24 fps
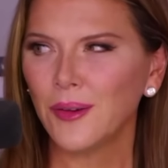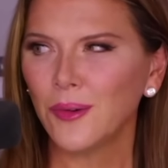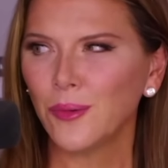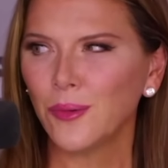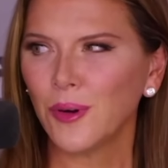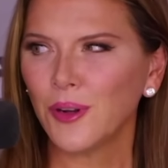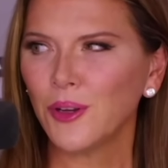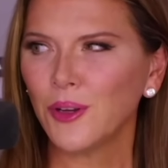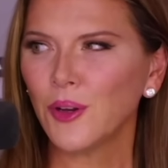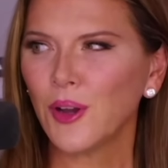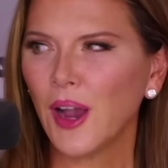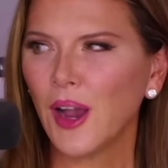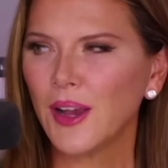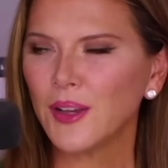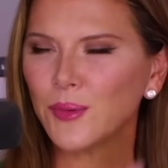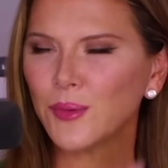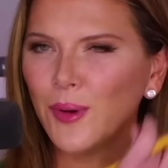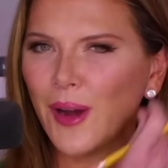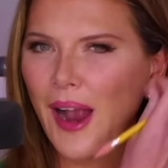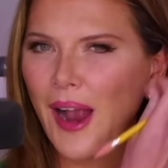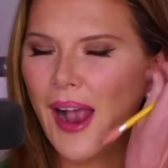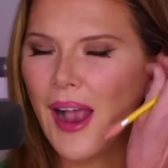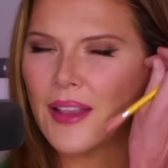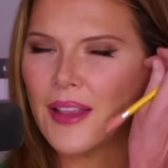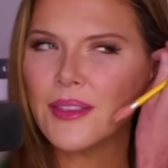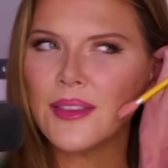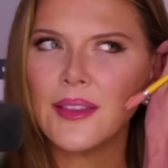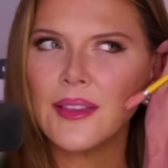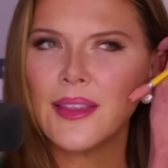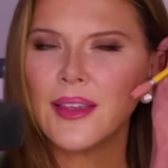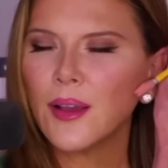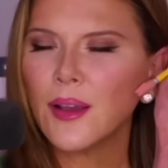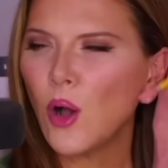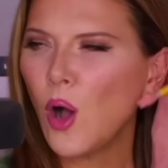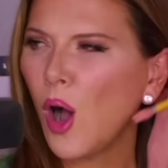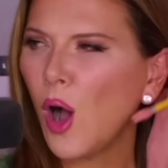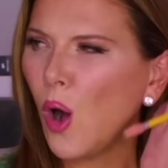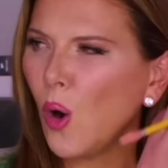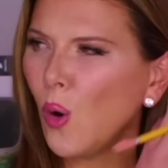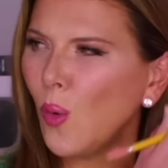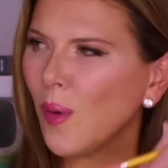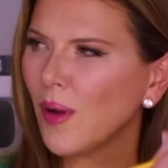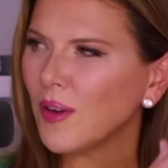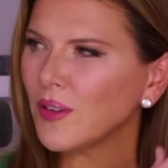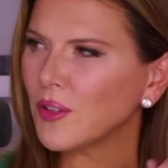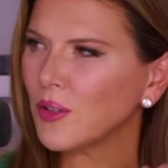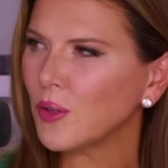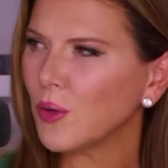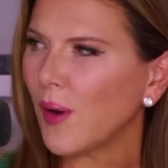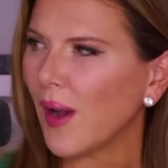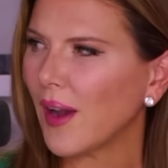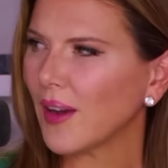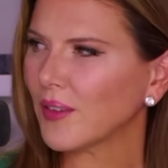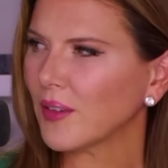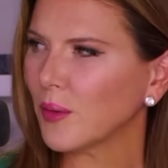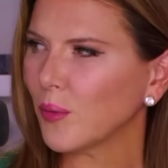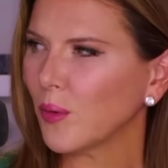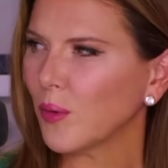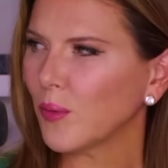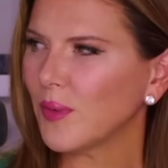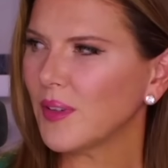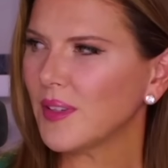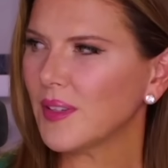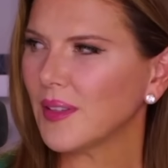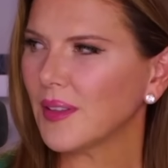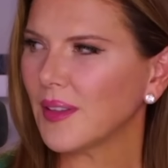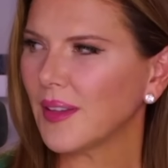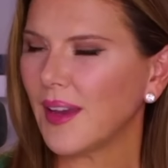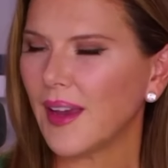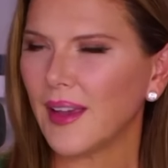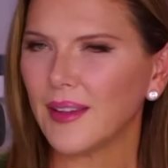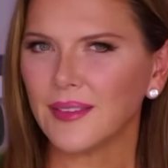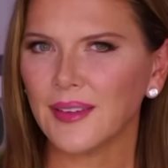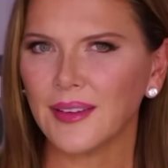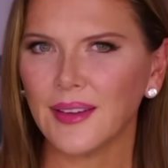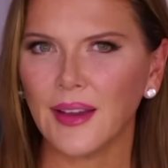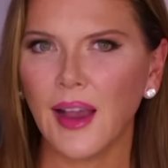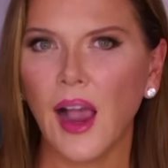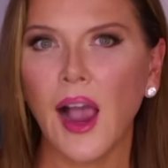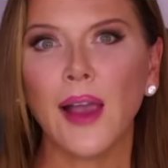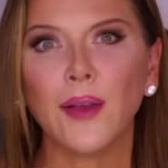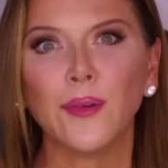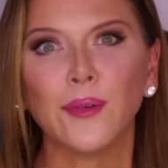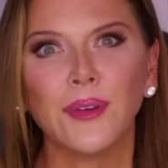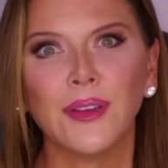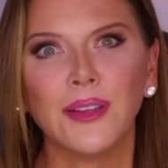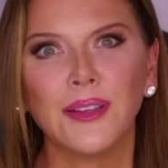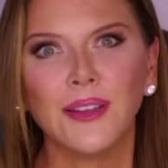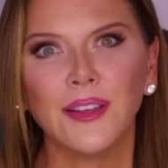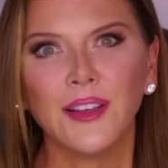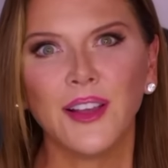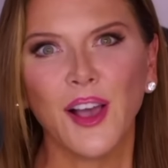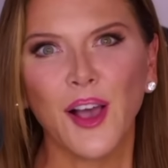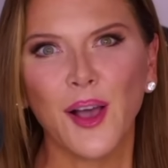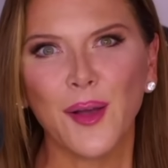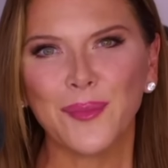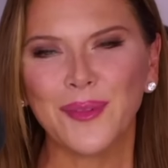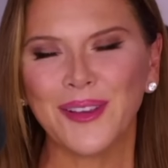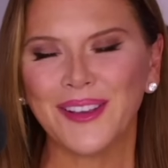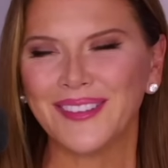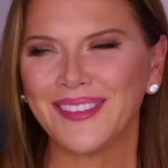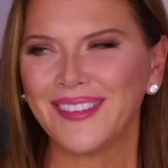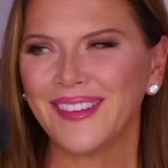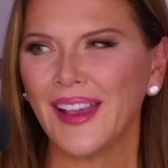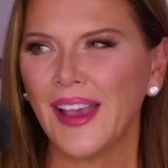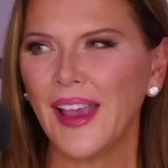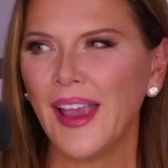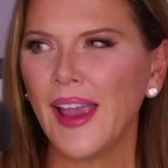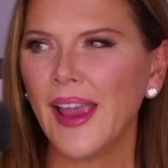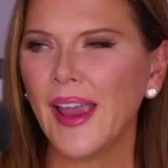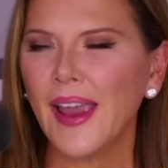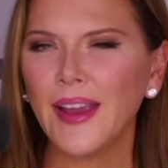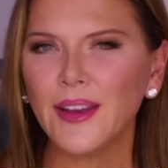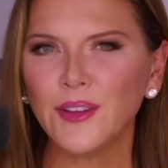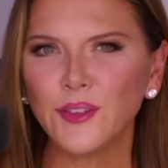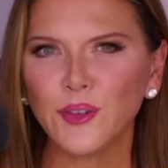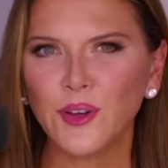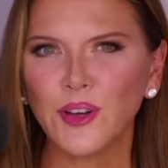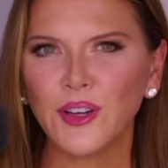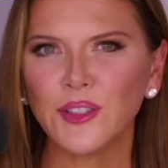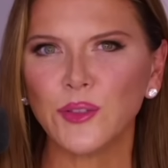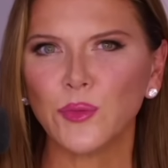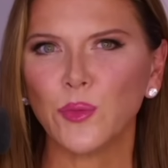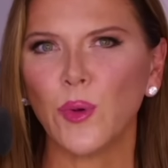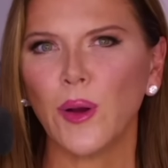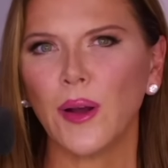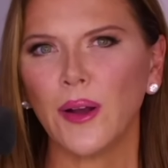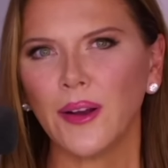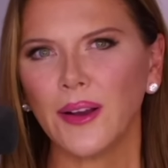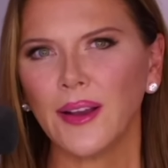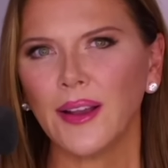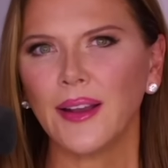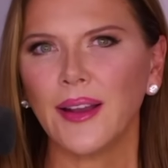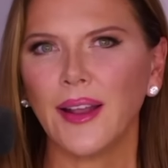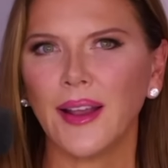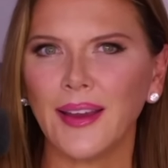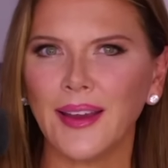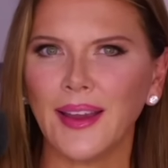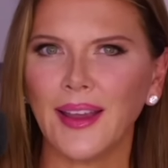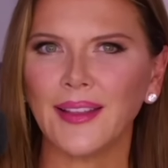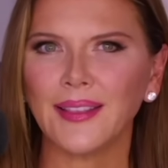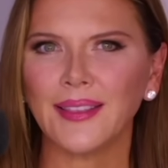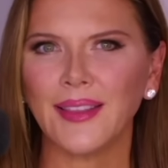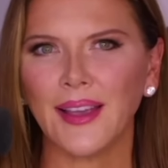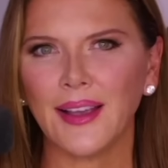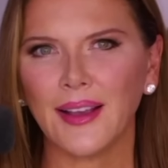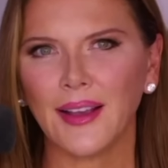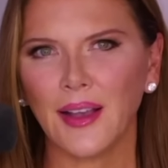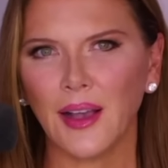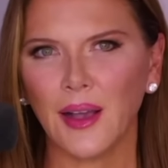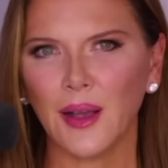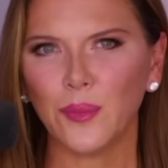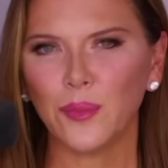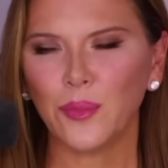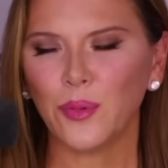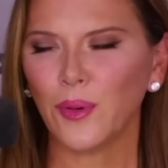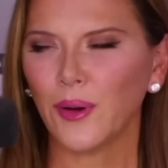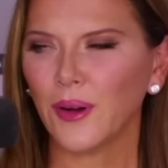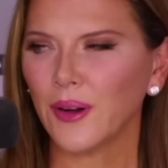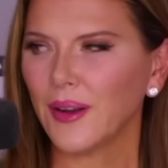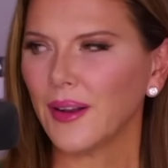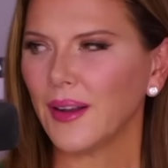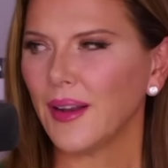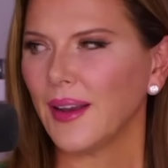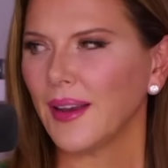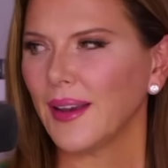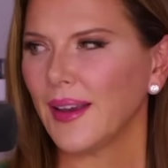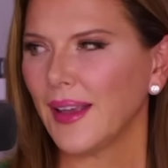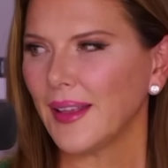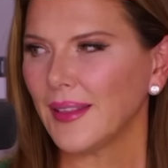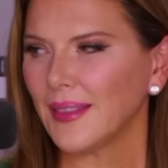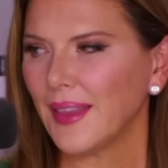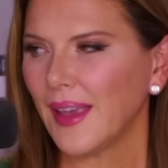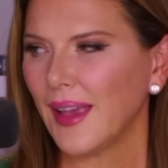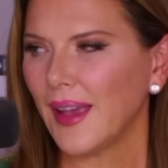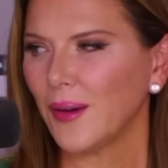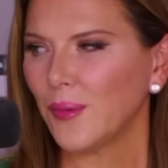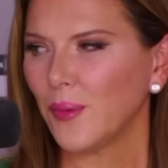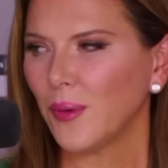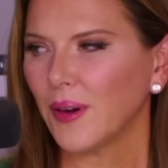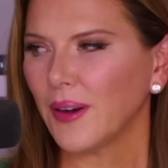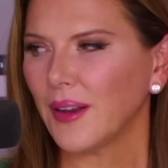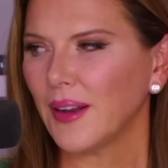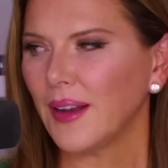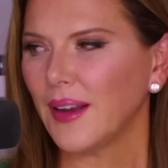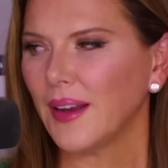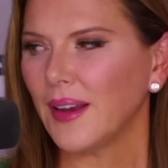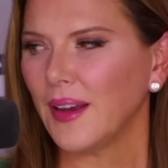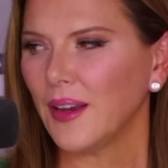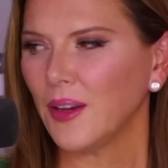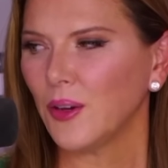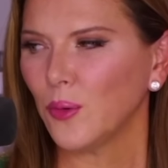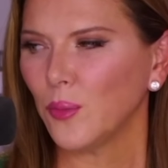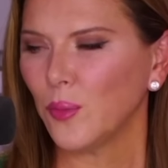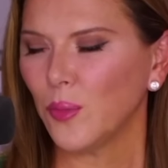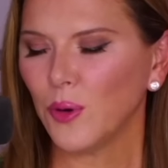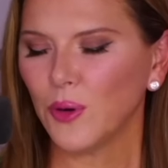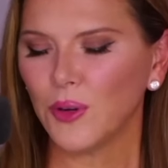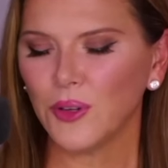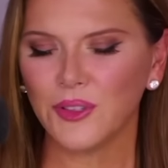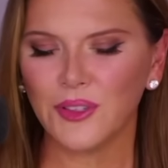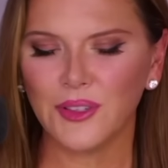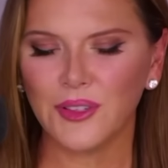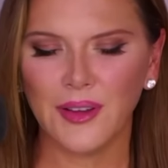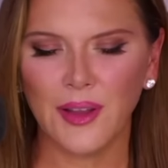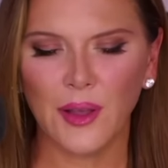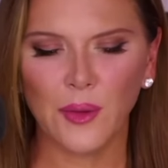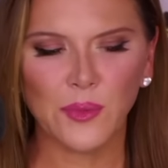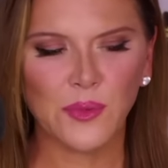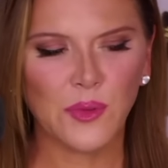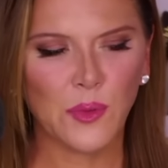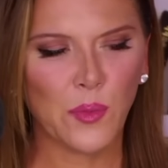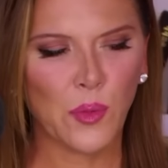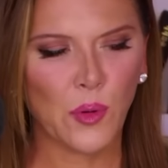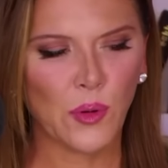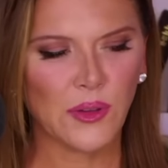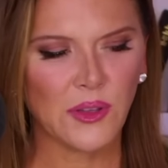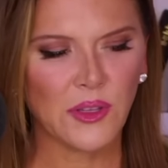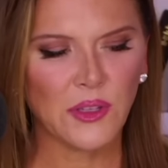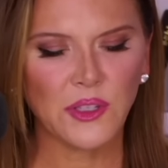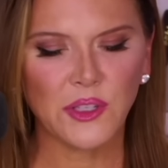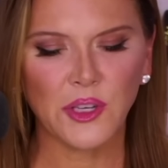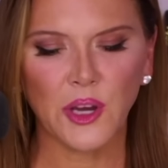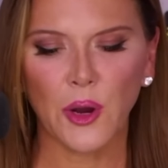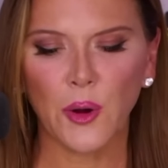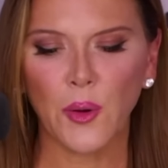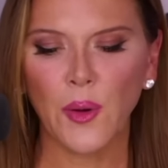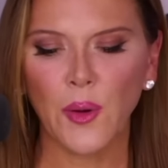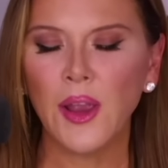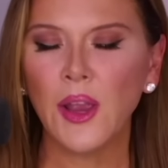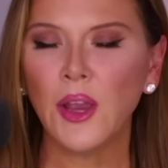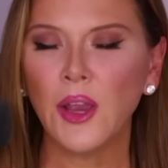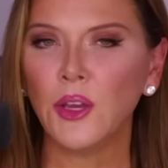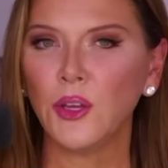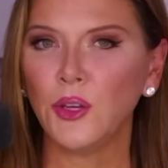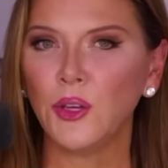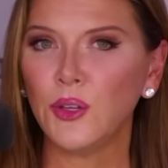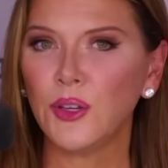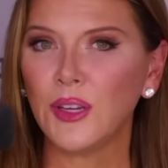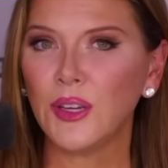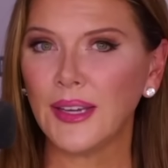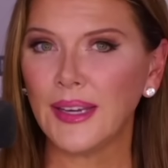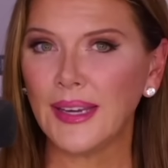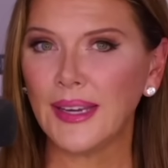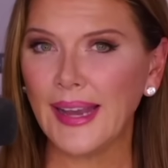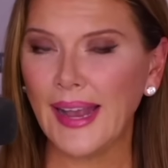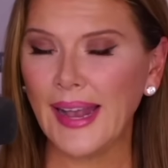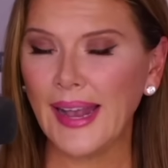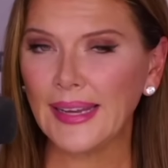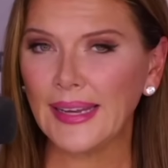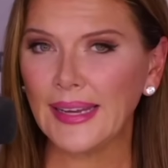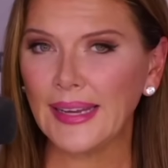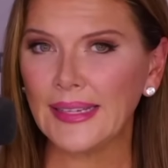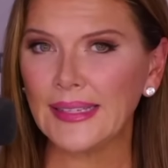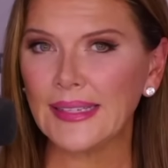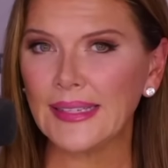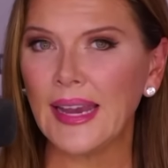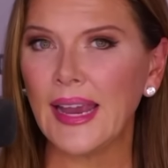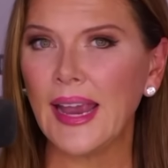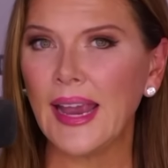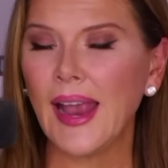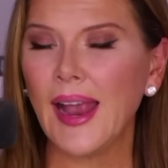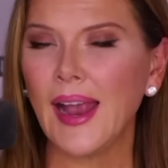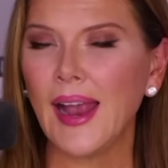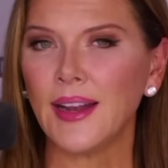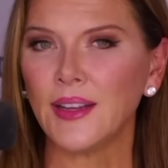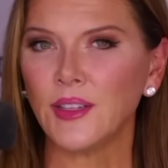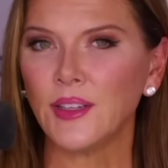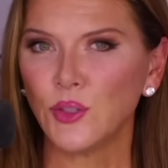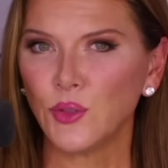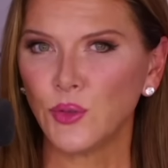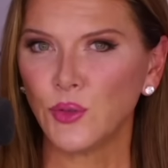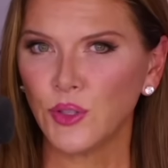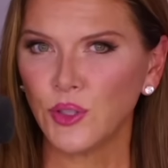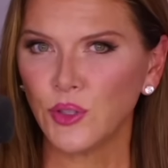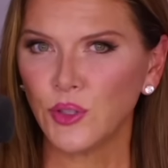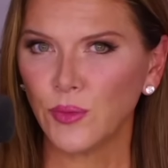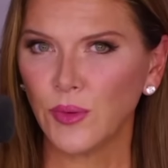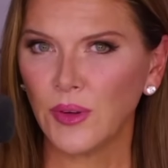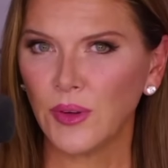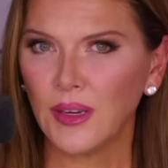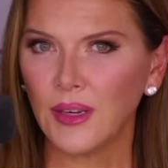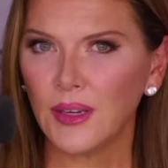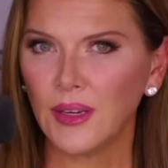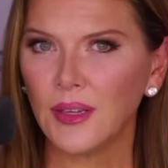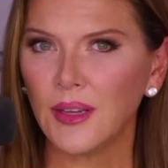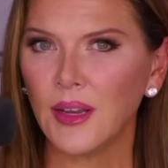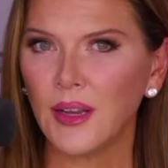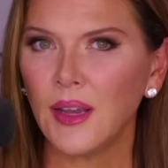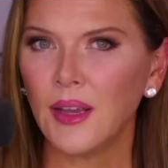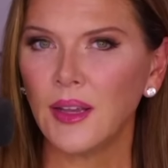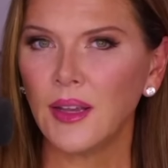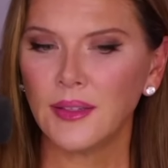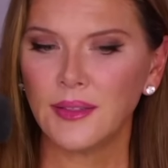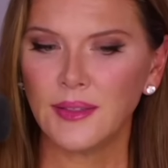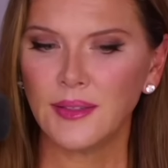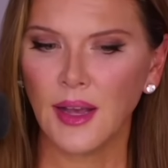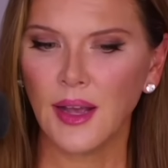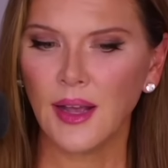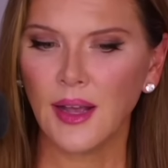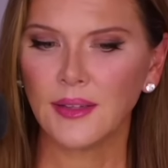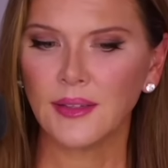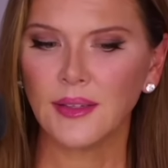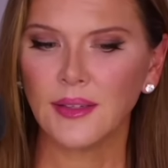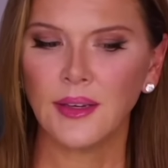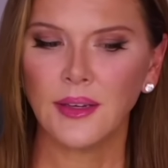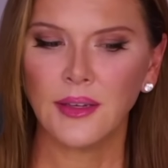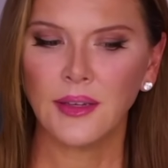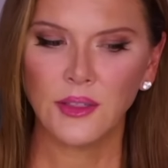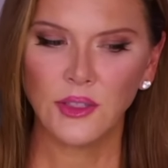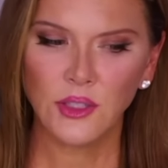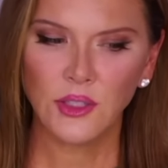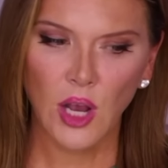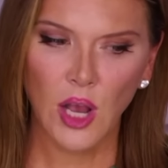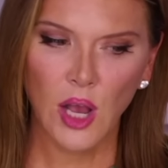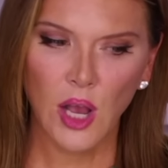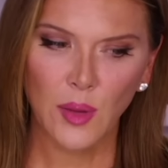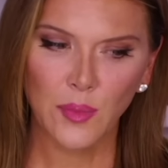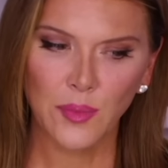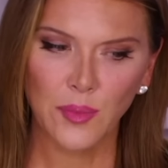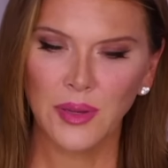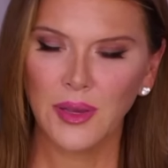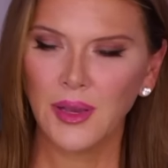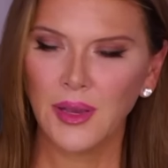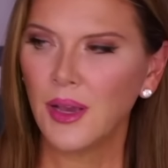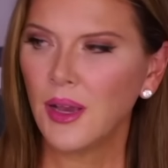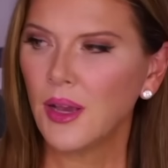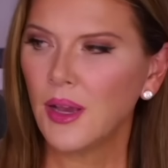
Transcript: One of you guys were, like a whole bunch of you actually, were recently asking. I read the comments. Hey, Trish, where can I get that cup? Where can I get that? Where can I get your merch and help support the show? You can get it at trishregan.shop.